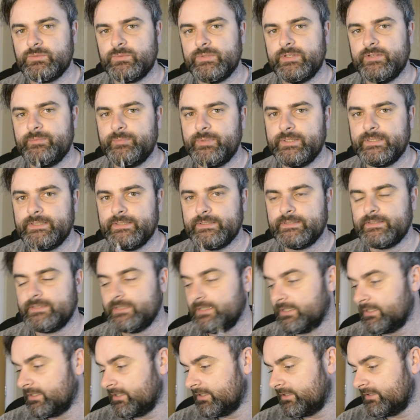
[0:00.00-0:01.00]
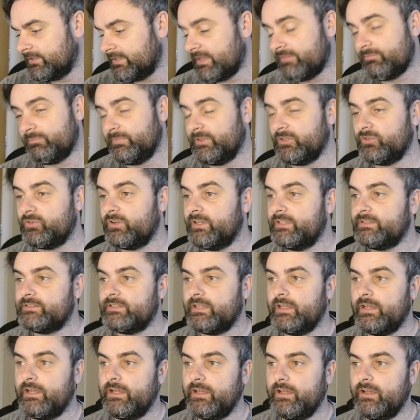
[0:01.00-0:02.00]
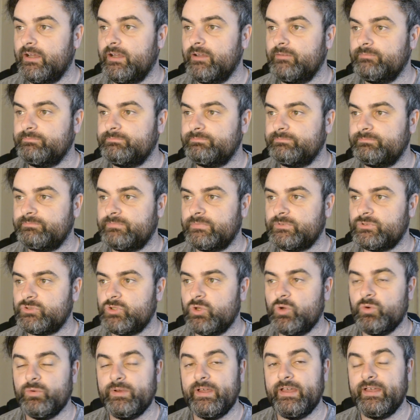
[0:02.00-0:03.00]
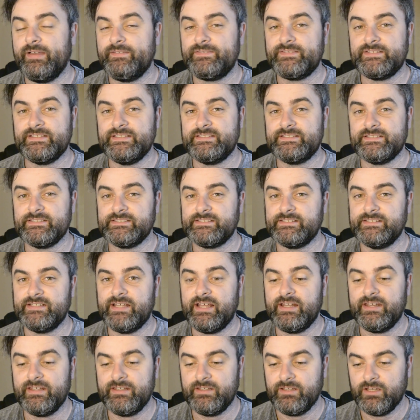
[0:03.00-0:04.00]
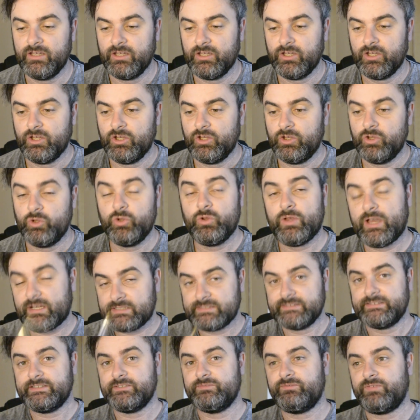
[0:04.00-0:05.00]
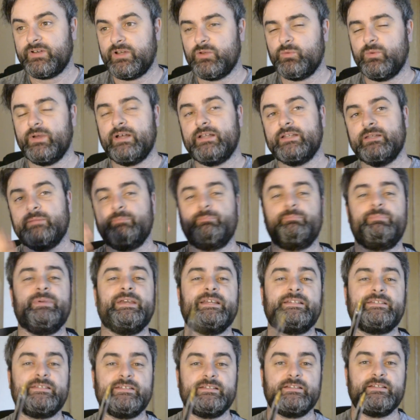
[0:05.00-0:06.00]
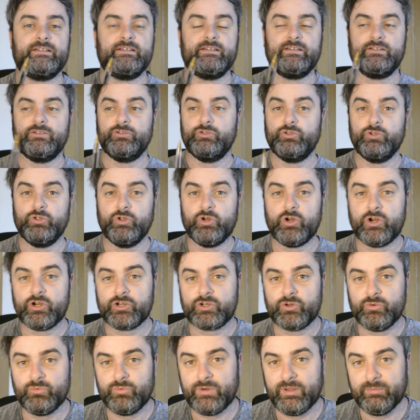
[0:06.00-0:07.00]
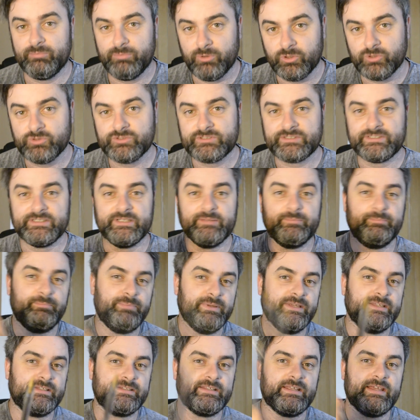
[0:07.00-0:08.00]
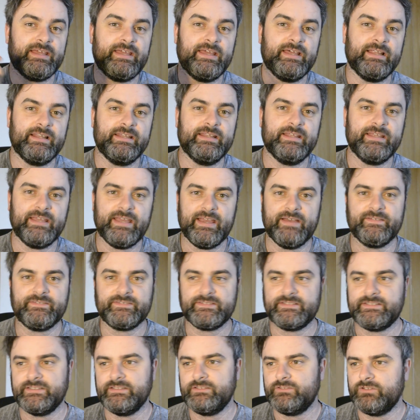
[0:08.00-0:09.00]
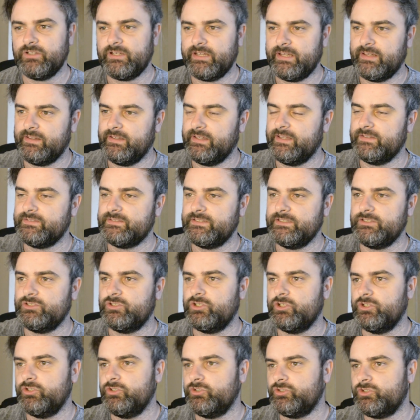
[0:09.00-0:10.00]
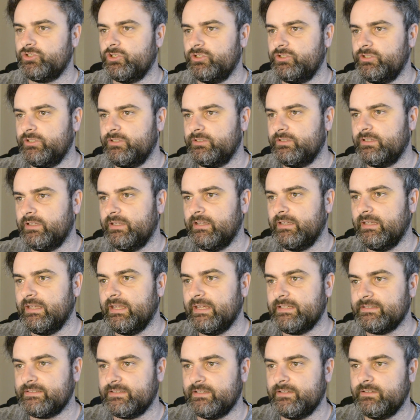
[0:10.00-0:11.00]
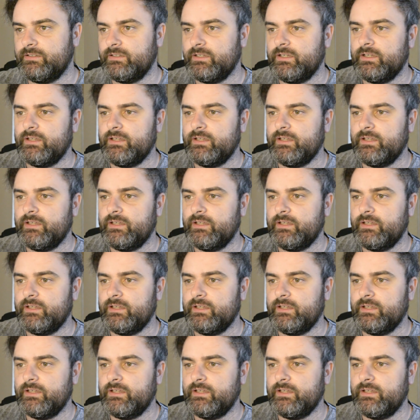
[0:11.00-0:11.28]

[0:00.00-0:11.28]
way of putting it. They haven't been great. So FC Cincinnati, who actually did very well. They beat New York Red Bulls and they beat LAFC, not LAFC, Atlanta.